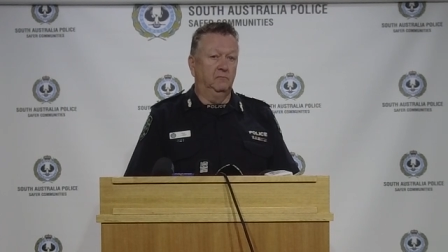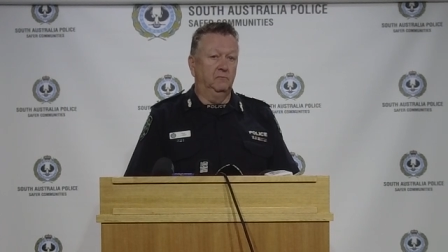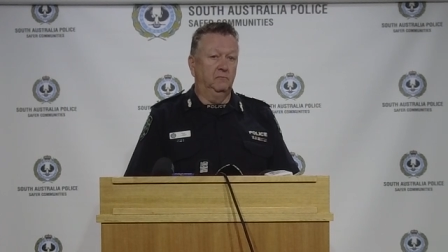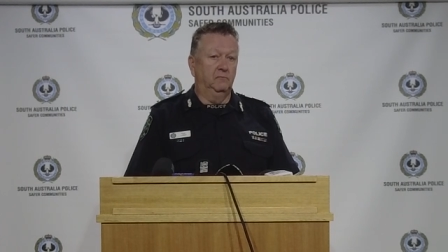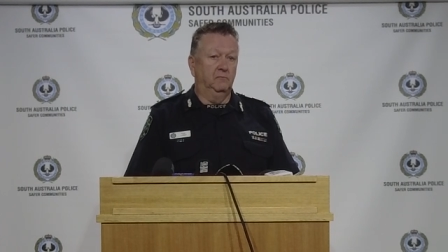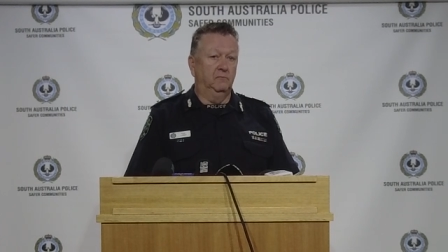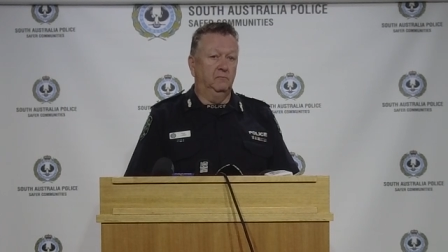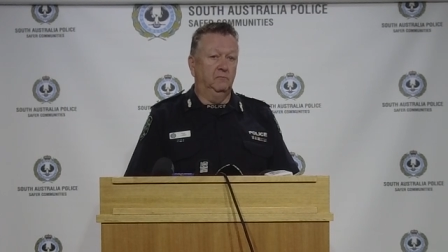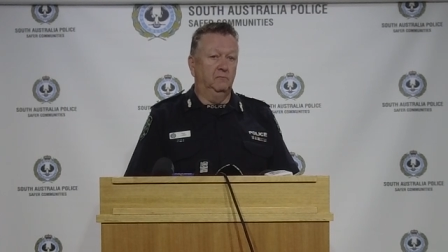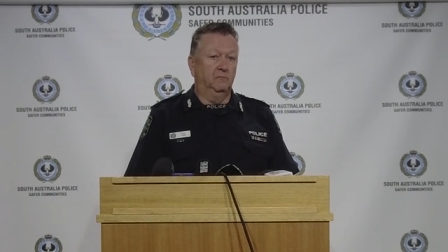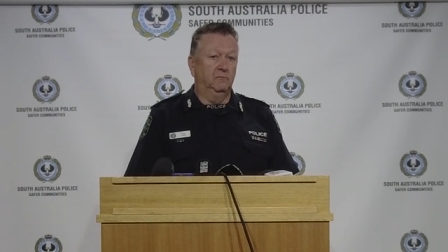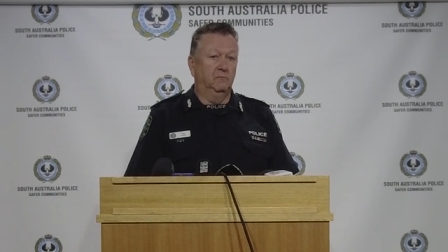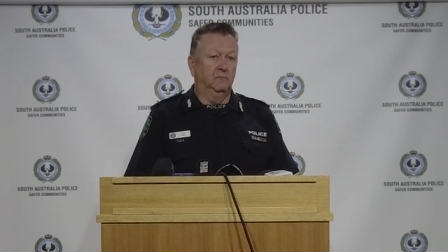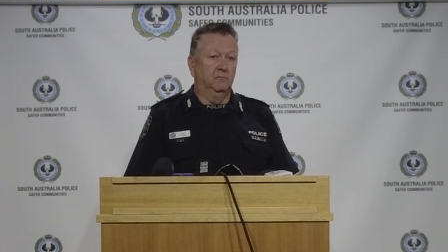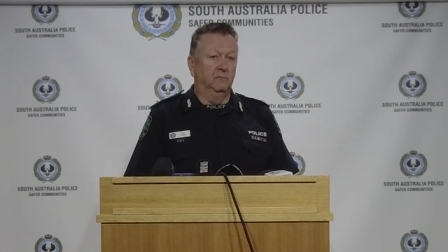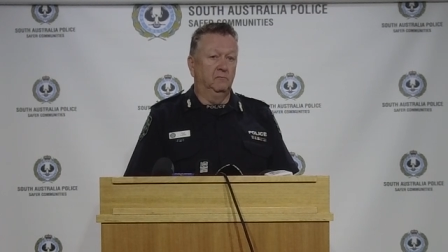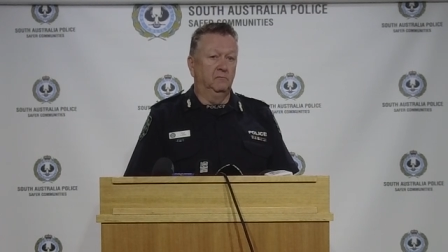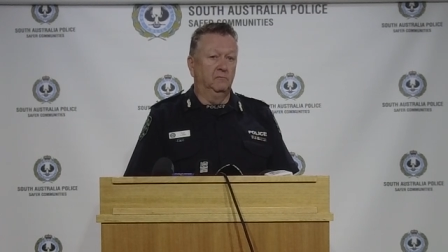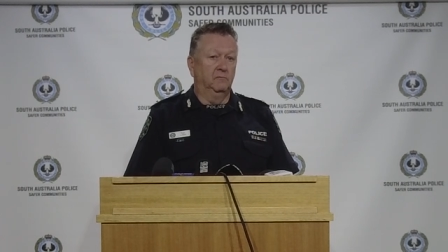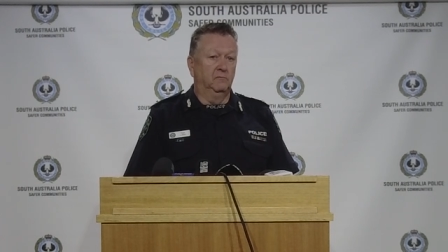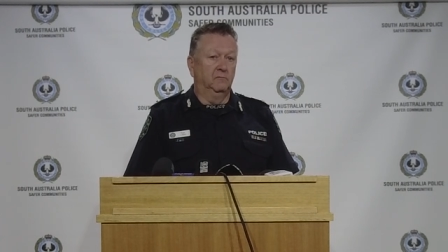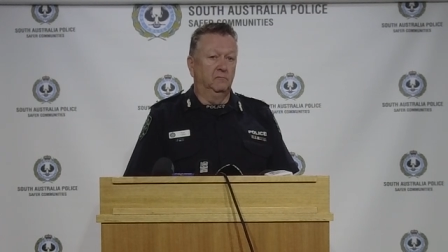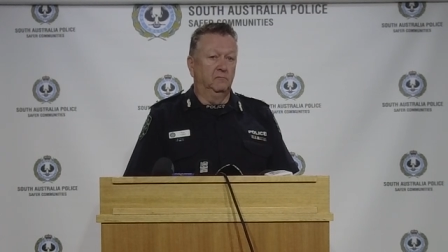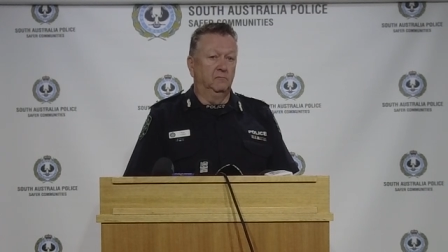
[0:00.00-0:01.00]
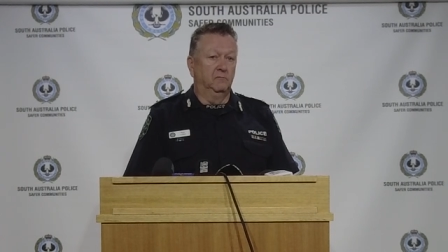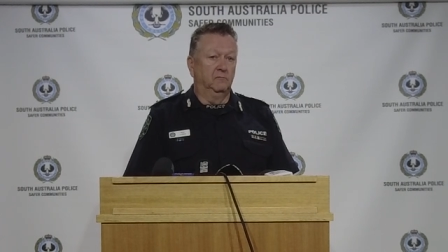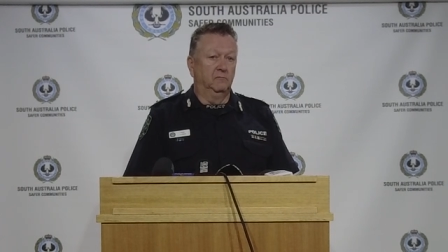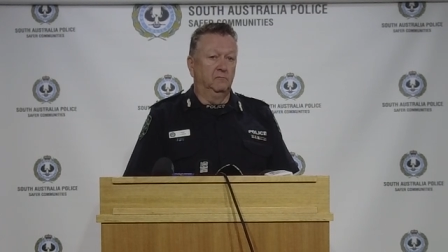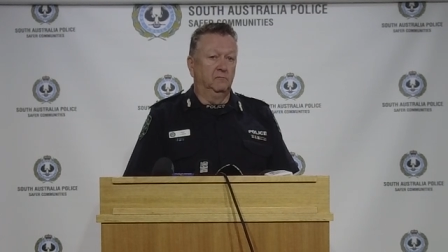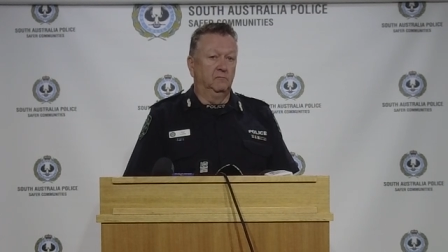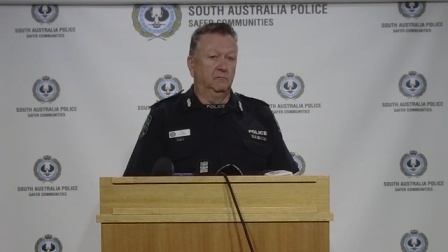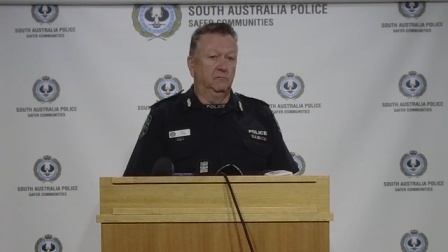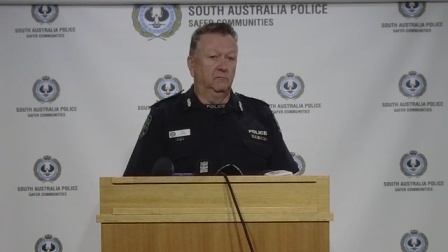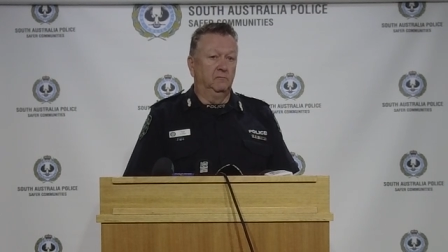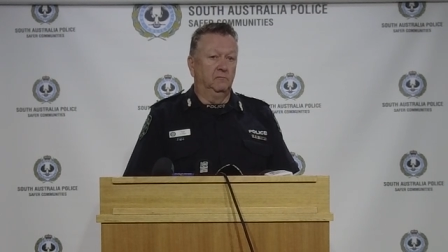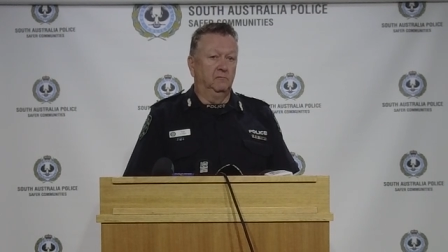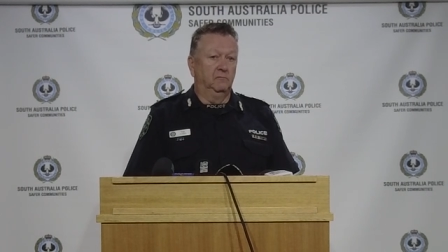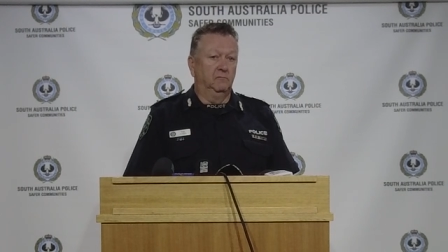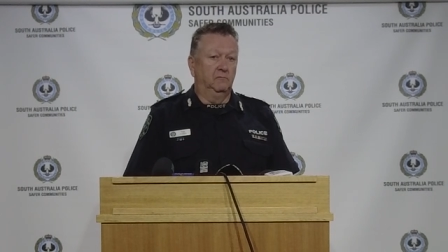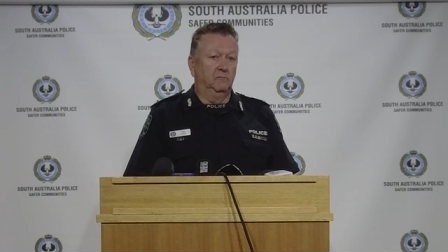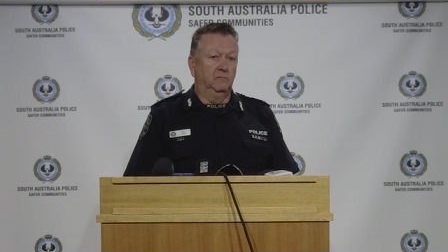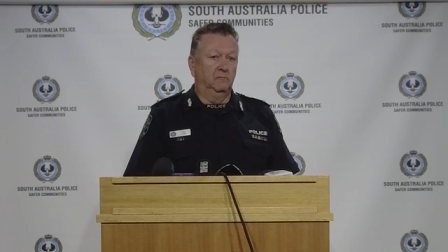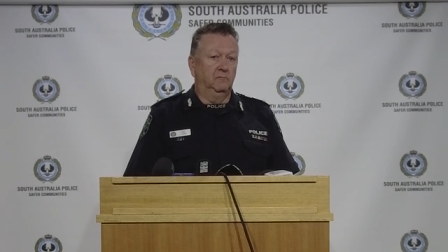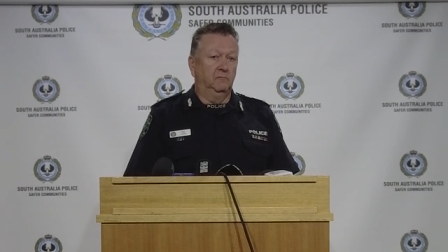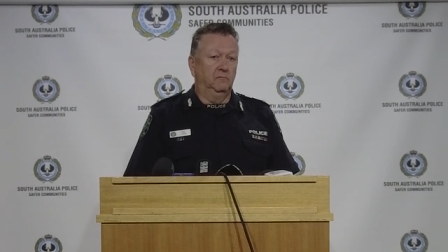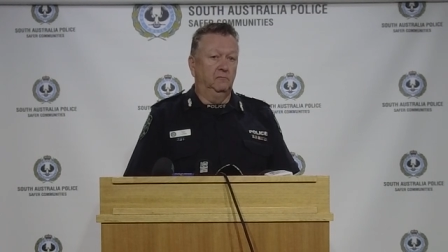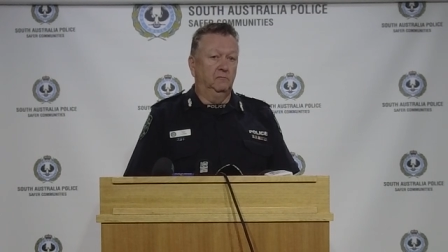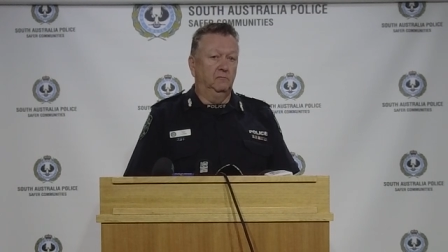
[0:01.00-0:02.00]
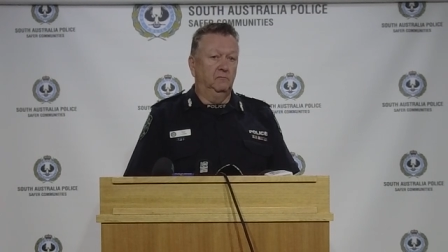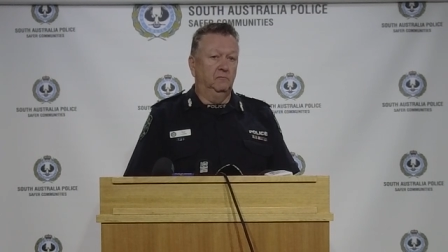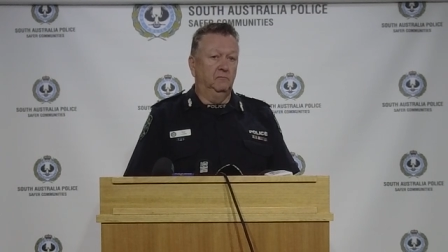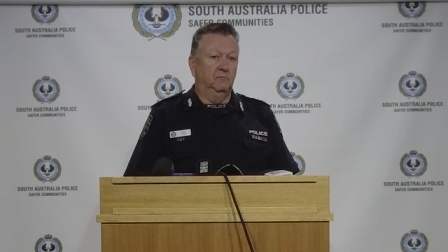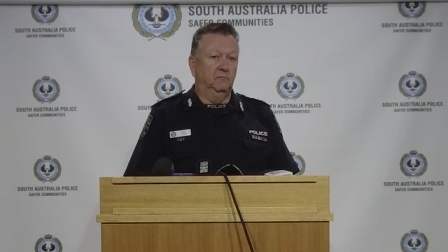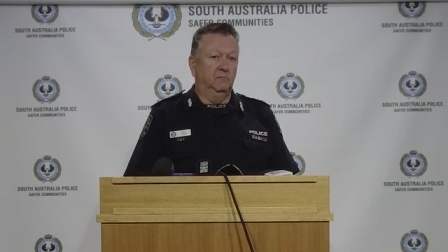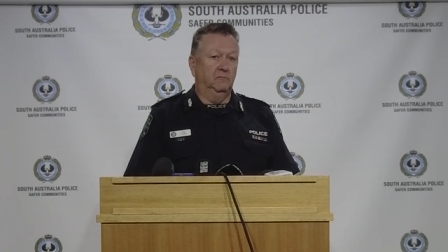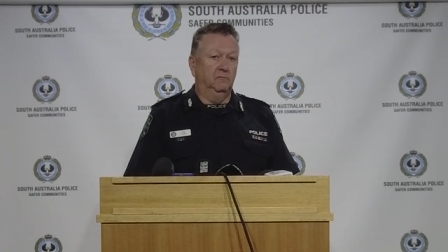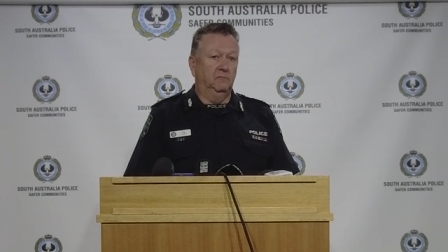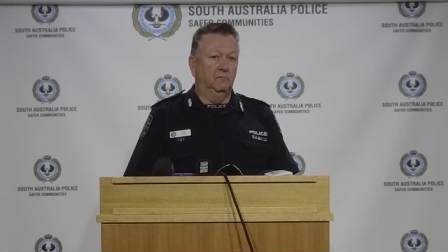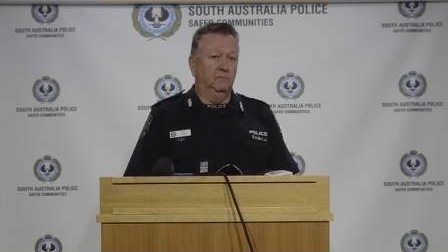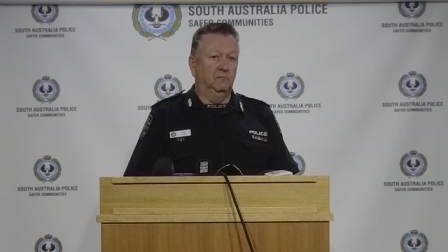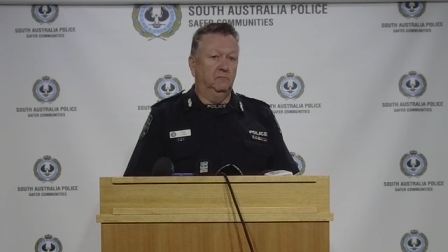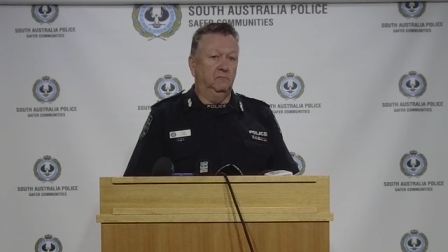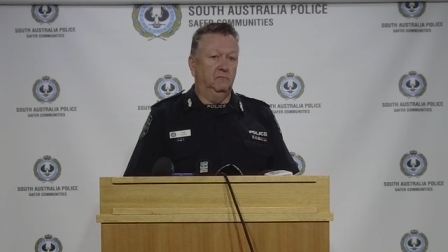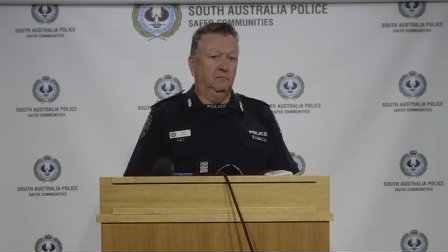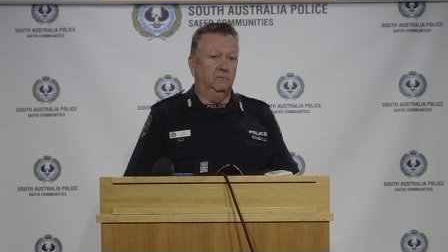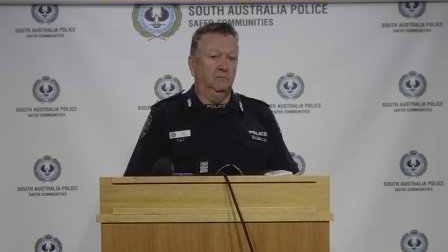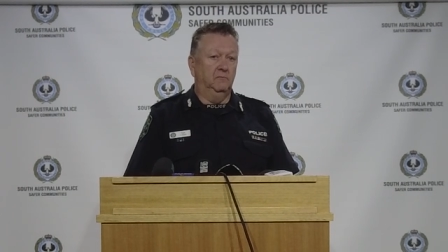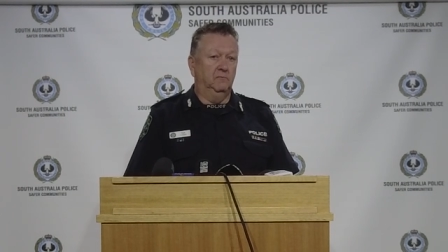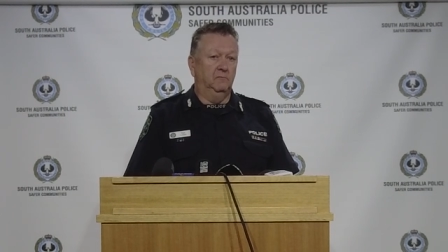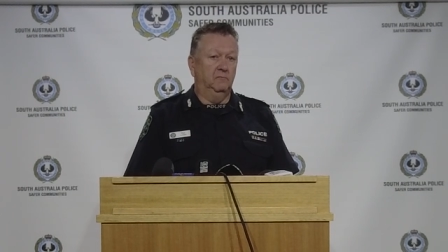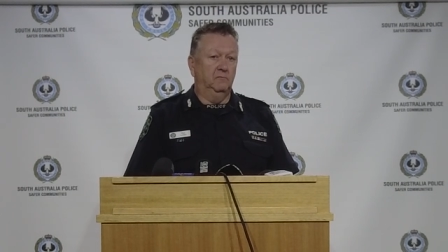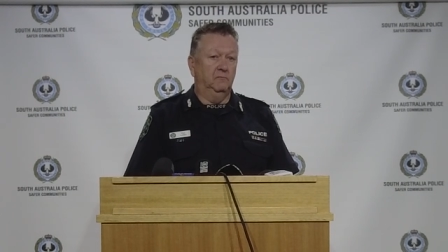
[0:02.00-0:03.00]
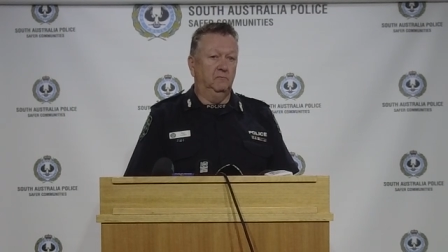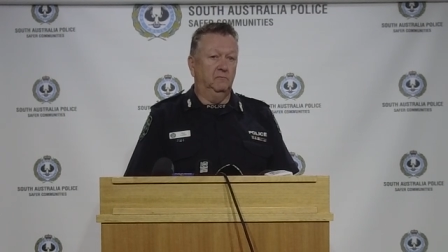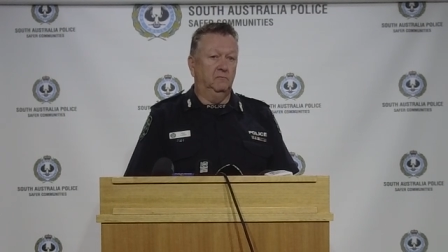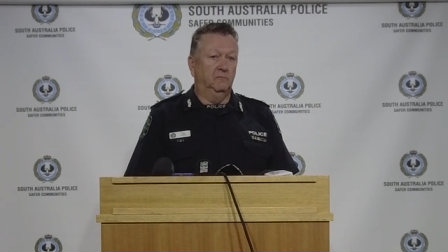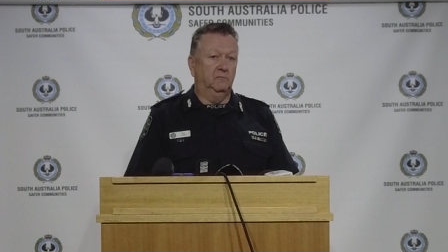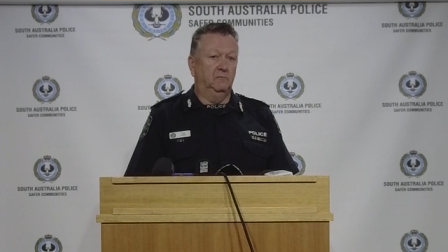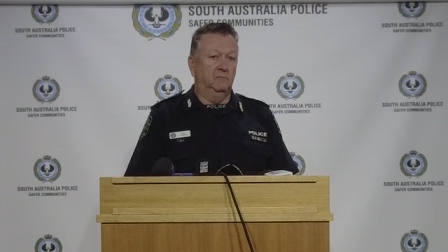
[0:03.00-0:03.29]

the car was basically found as it was...